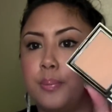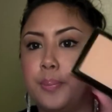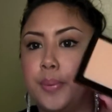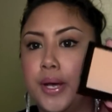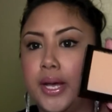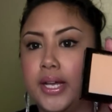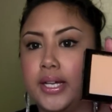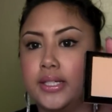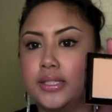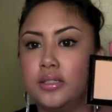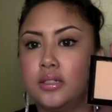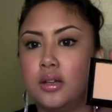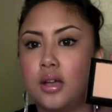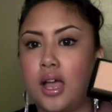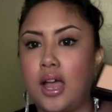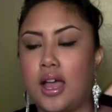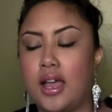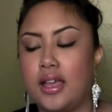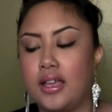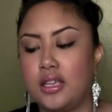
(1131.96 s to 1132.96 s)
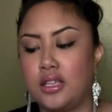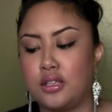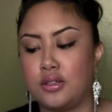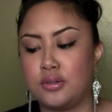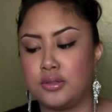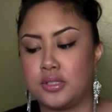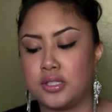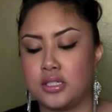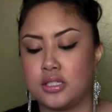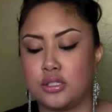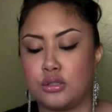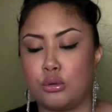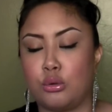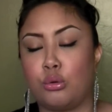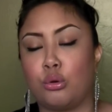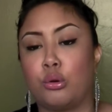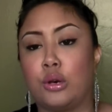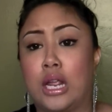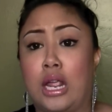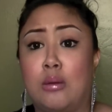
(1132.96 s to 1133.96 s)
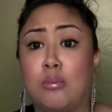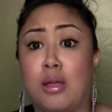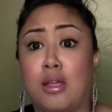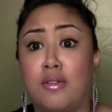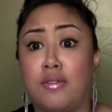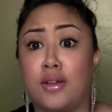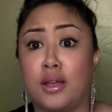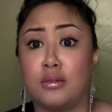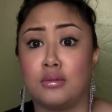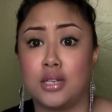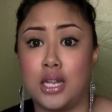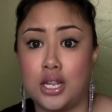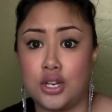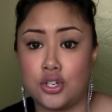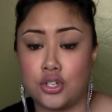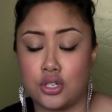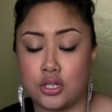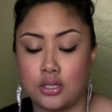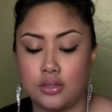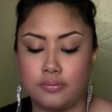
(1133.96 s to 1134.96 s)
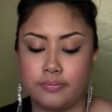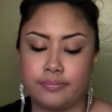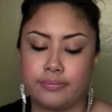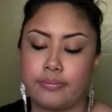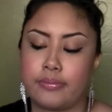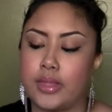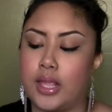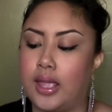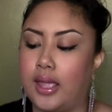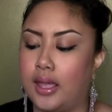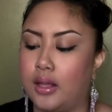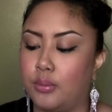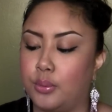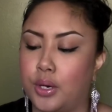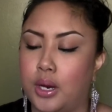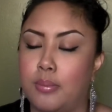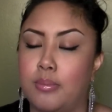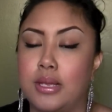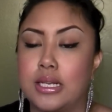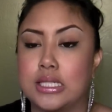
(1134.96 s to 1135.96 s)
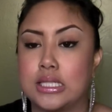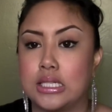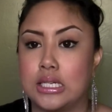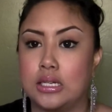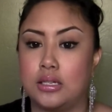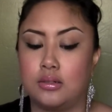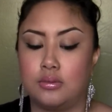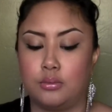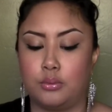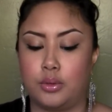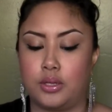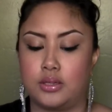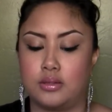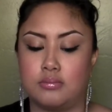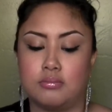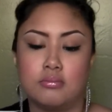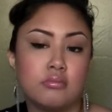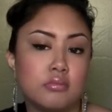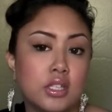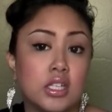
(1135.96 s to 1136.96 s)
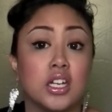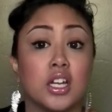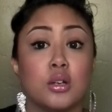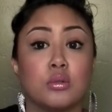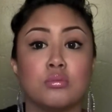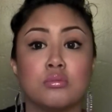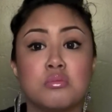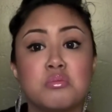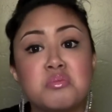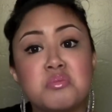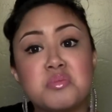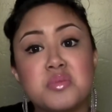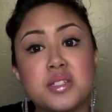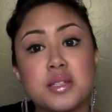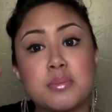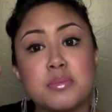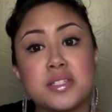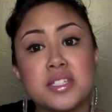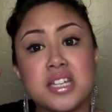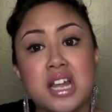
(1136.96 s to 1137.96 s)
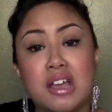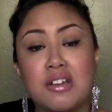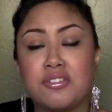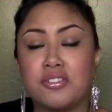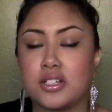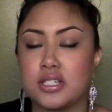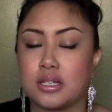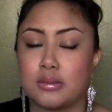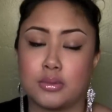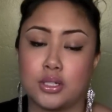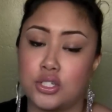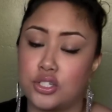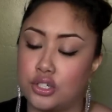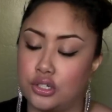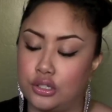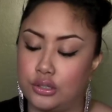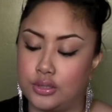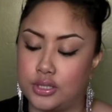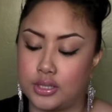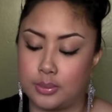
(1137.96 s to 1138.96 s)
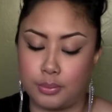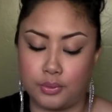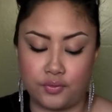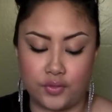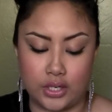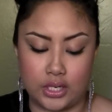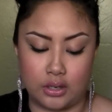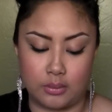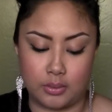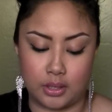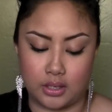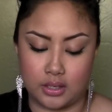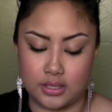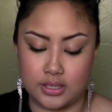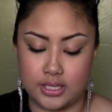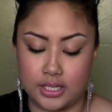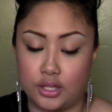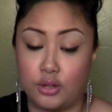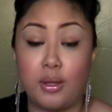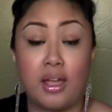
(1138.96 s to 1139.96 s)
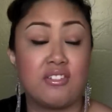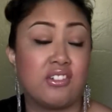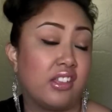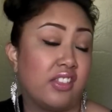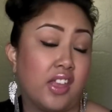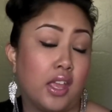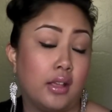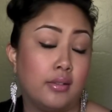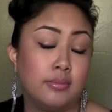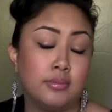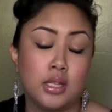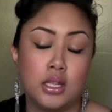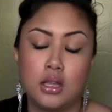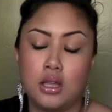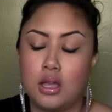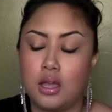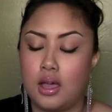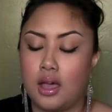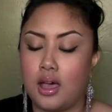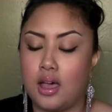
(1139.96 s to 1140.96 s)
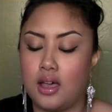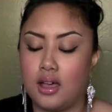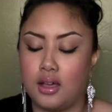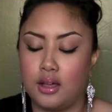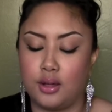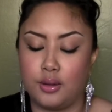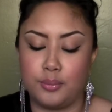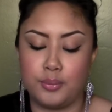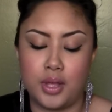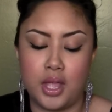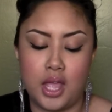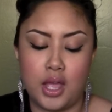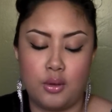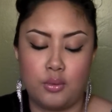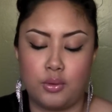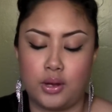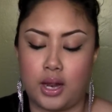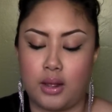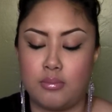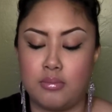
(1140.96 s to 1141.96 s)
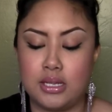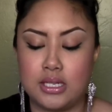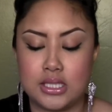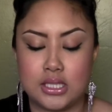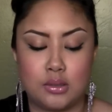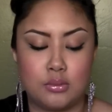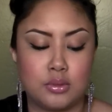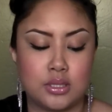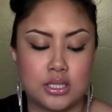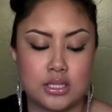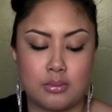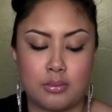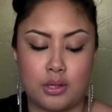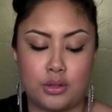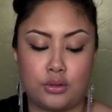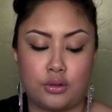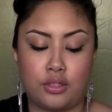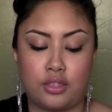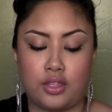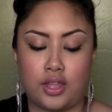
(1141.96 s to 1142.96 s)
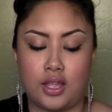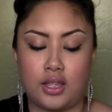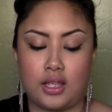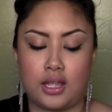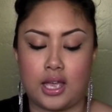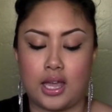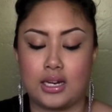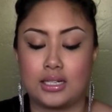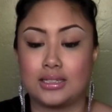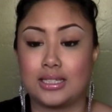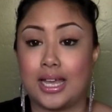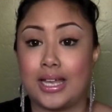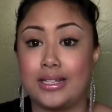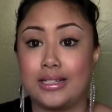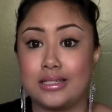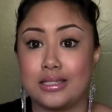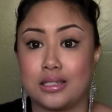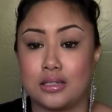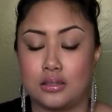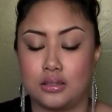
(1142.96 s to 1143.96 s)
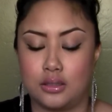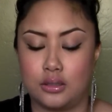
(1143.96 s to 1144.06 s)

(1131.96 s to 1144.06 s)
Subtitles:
But I use this to create my foundation. And when I mix it with, you know, some stuff, because I'm going to show you a separate video, I'm not going to tell you everything. When I mix it with some other thing, it kind of lightens it a